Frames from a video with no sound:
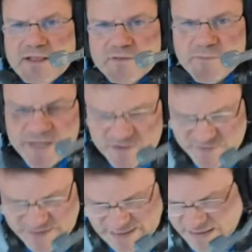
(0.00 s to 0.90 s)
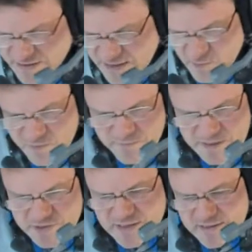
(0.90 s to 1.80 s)
the biggest thing I see with
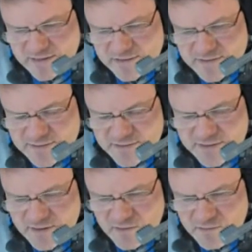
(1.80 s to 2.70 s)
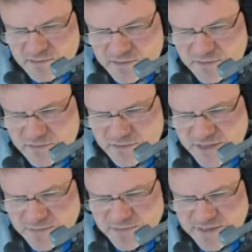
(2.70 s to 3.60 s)
Michigan is,
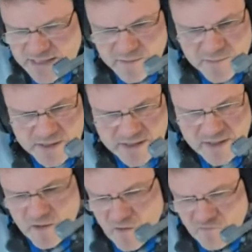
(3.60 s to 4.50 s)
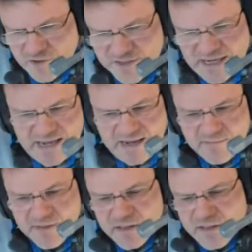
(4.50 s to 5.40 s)
Jim's inability over
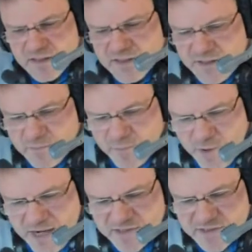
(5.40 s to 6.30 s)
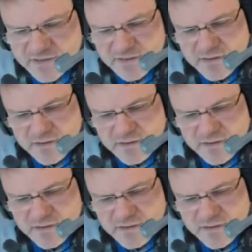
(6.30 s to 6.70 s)
time to embrace